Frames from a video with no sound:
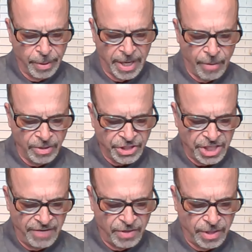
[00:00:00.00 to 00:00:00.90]
but I
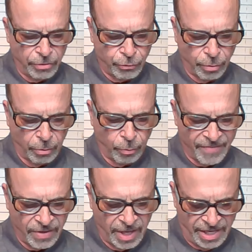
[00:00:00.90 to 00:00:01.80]
received it through a
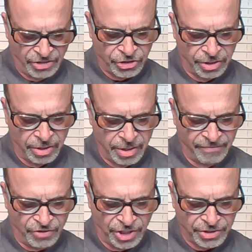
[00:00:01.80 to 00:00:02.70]
revelation
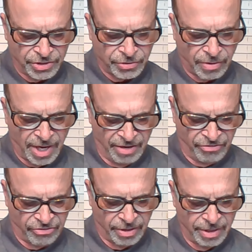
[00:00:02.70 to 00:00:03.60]
of Jesus
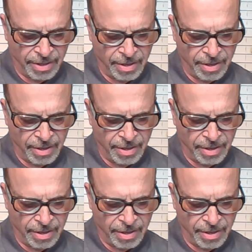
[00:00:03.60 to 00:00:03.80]
Christ.